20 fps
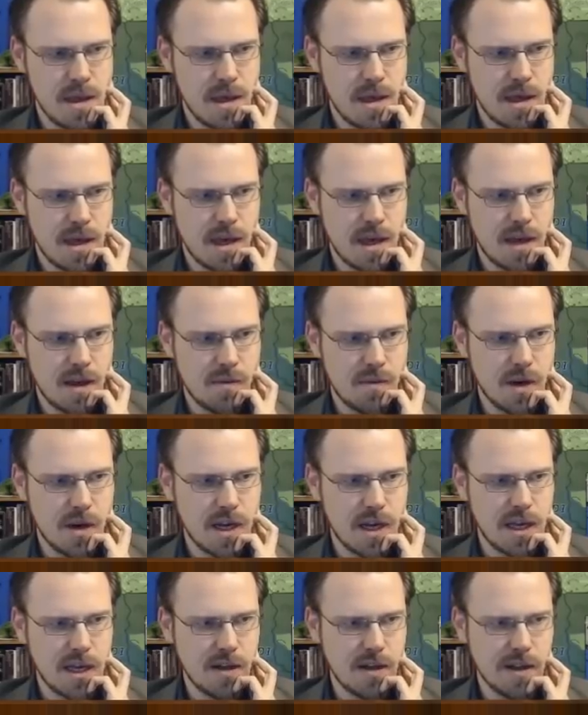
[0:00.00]
And we're going
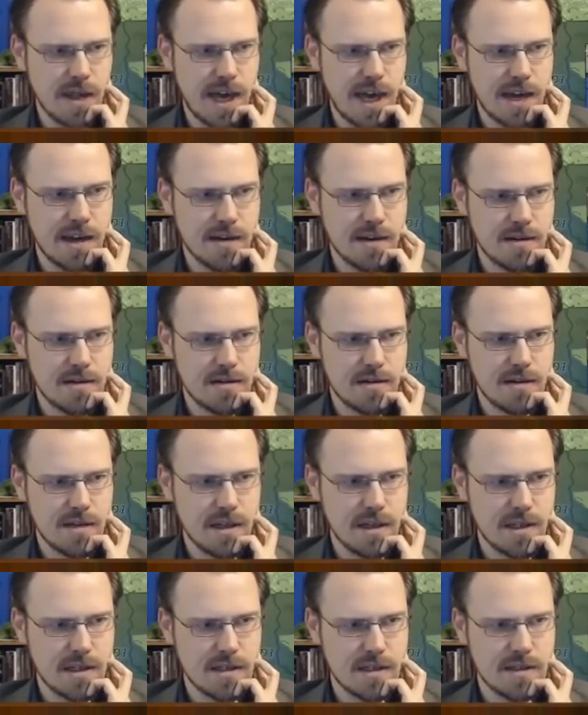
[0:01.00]
to kill that,
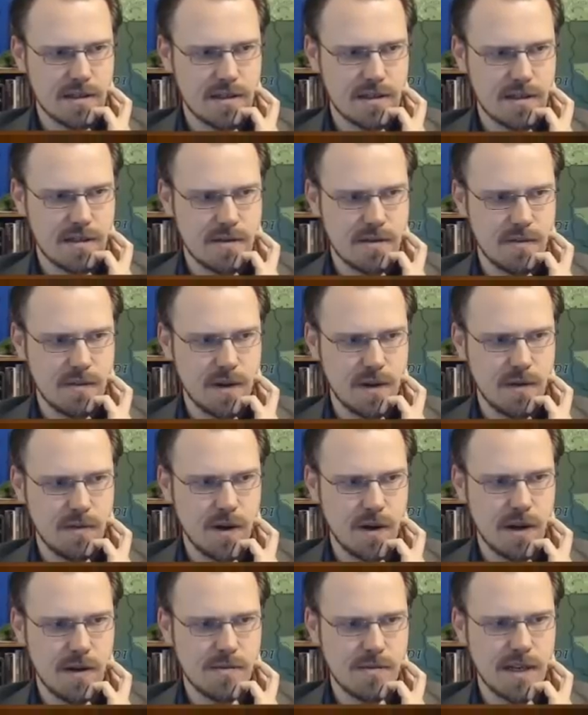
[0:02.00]
because we don't
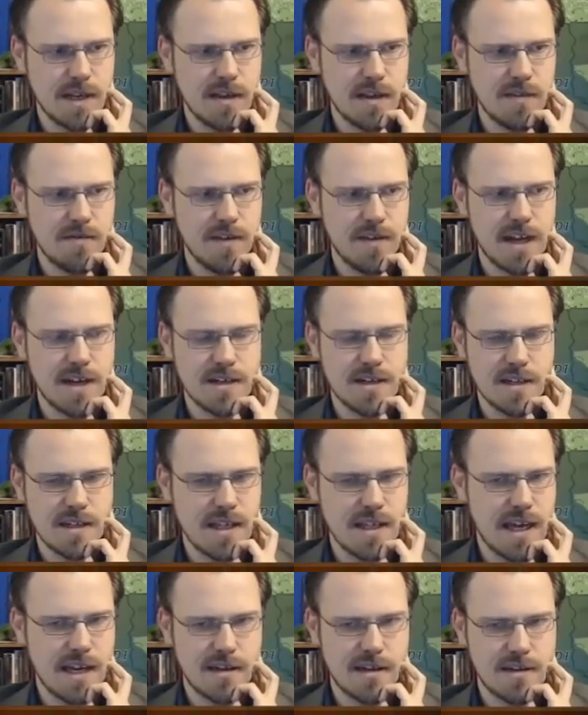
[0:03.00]
want him taking advantage of that.